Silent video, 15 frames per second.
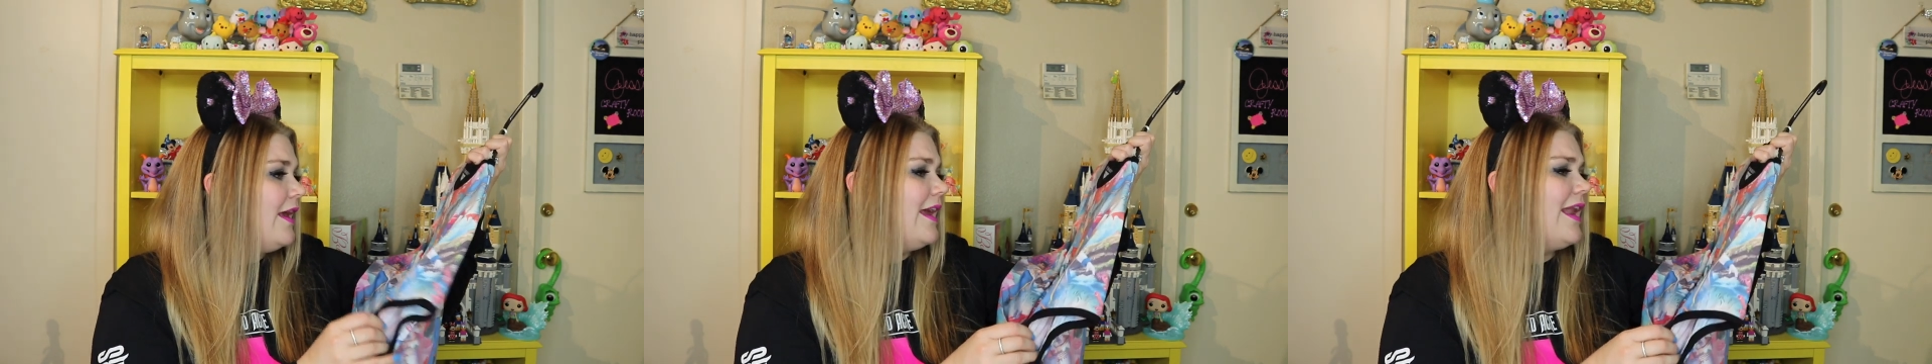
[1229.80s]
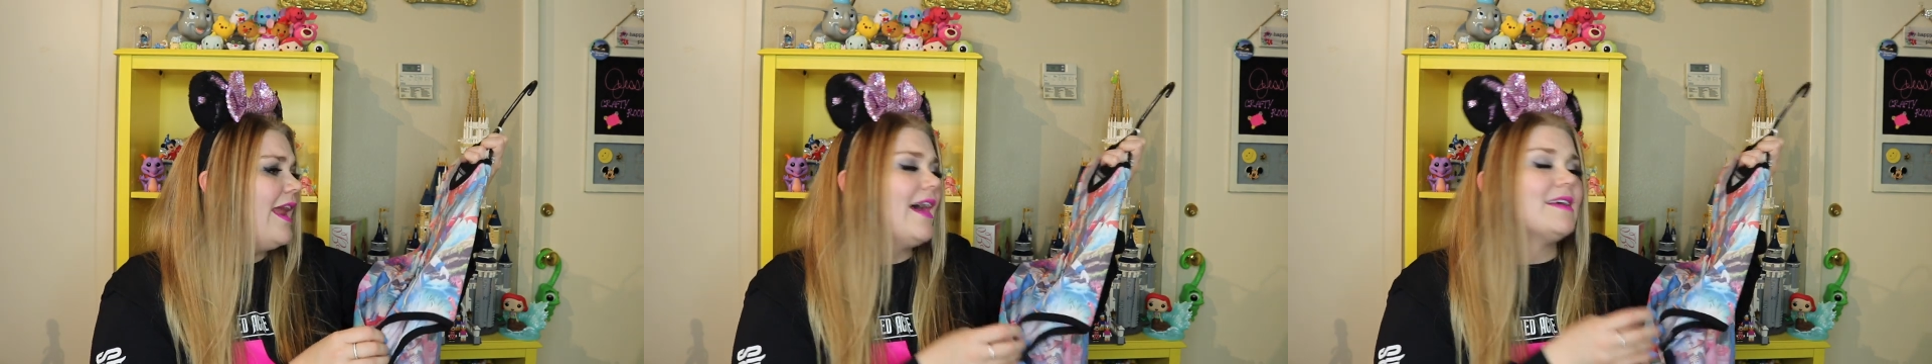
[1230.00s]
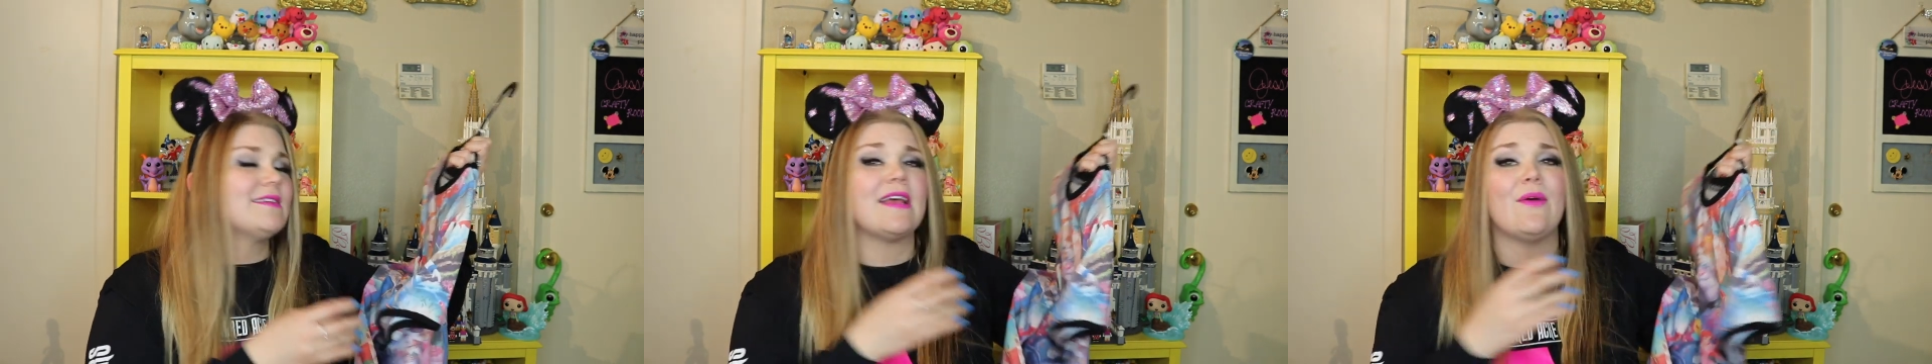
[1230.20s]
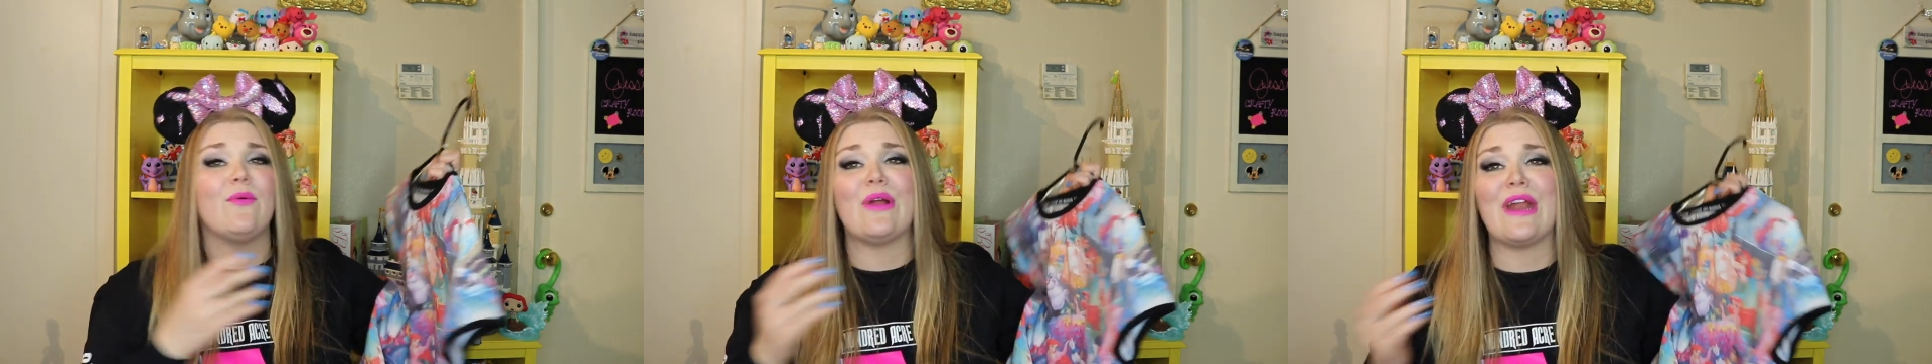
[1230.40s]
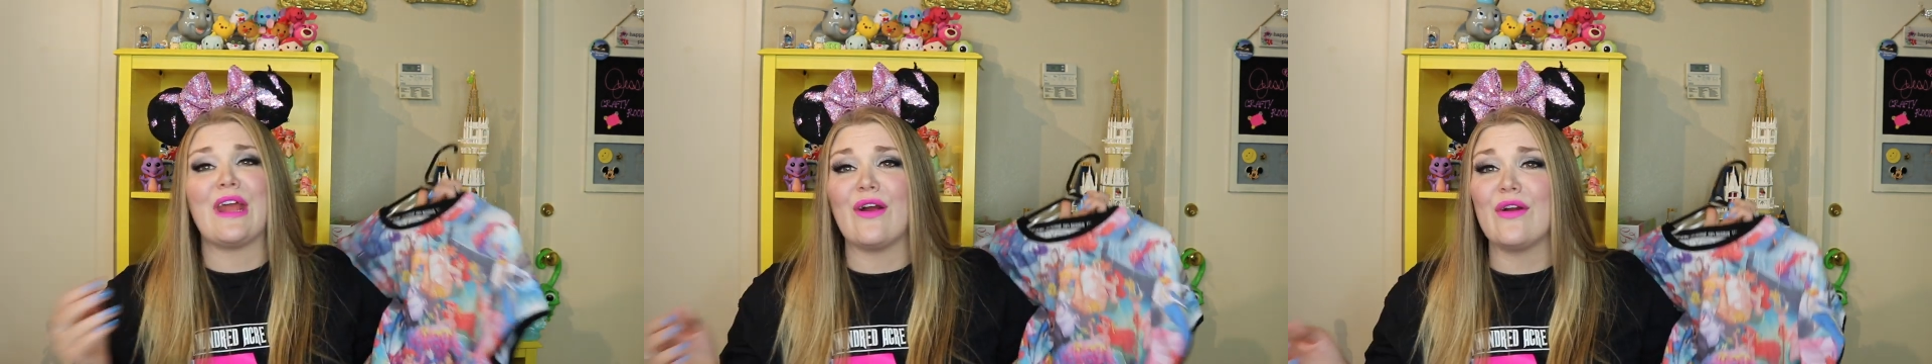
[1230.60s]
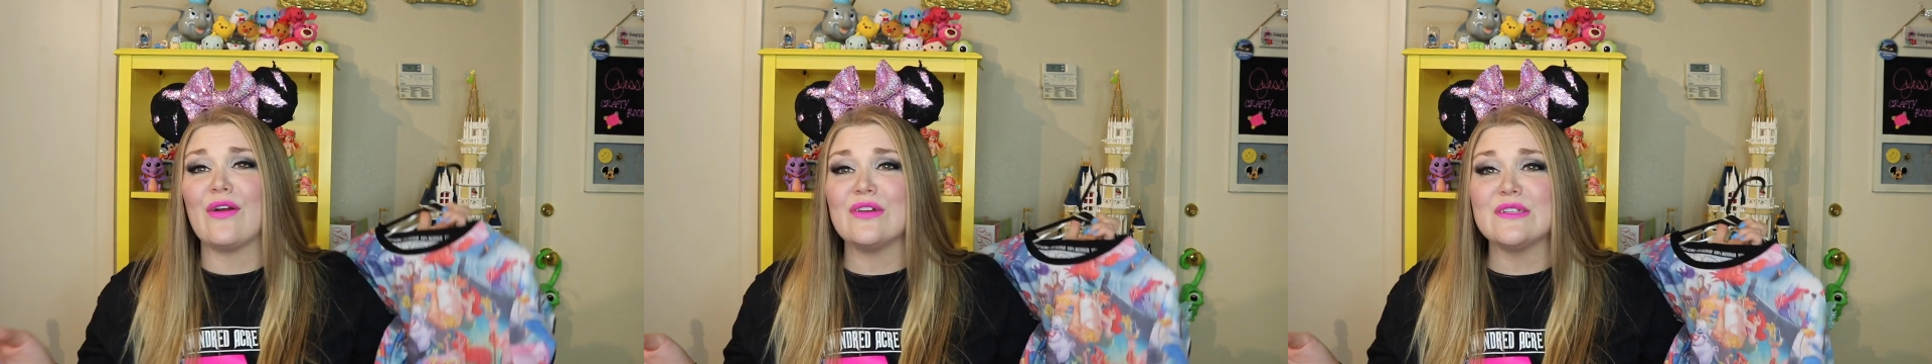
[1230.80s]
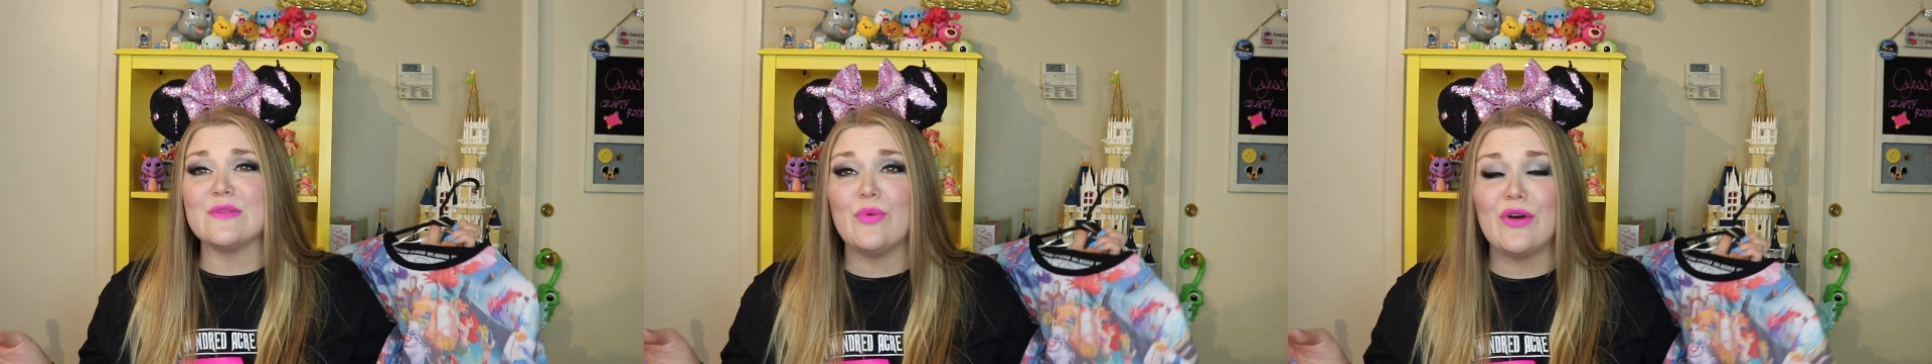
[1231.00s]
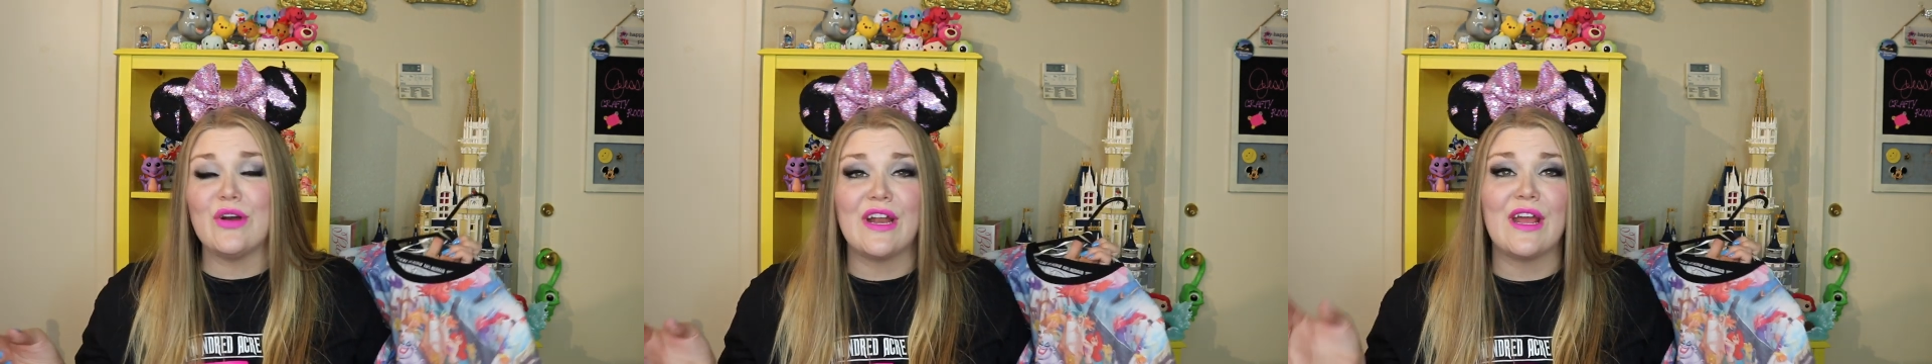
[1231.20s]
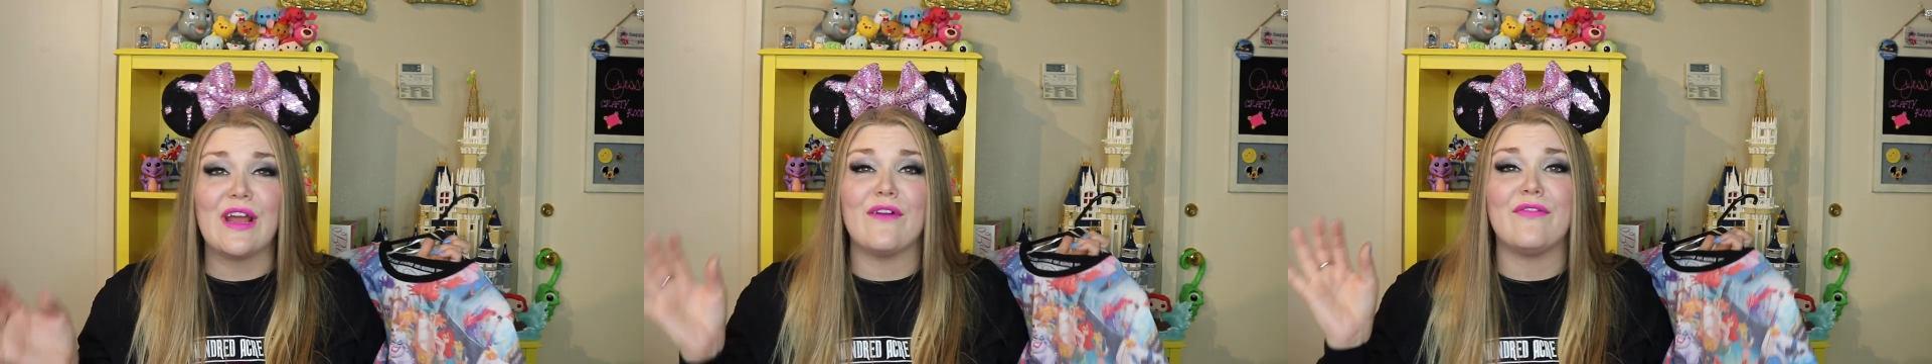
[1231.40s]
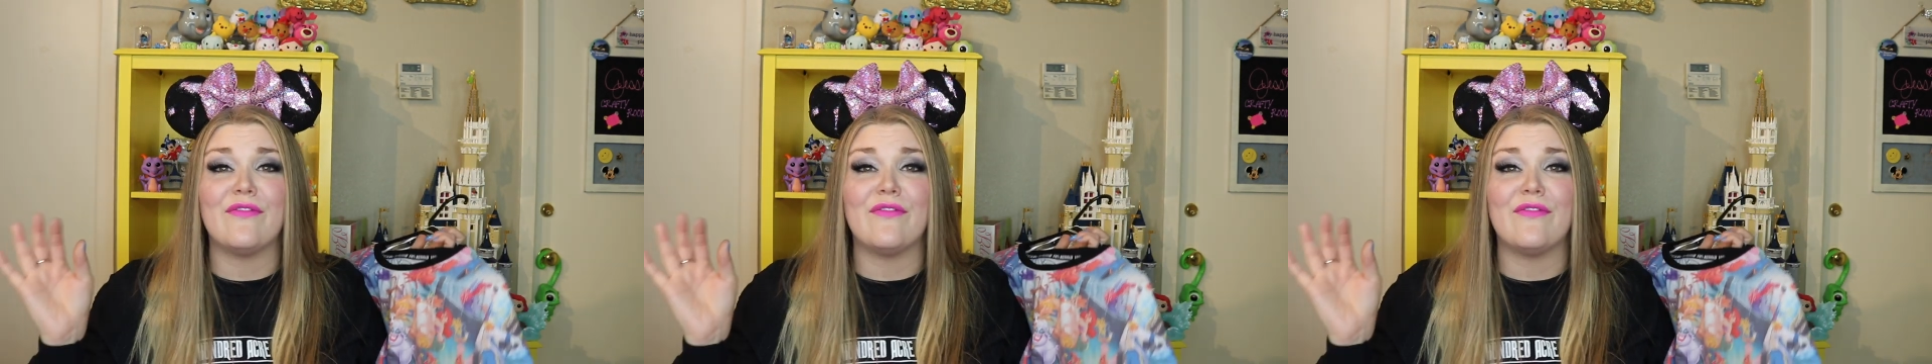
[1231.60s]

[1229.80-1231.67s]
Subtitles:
It has when Ariel's putting a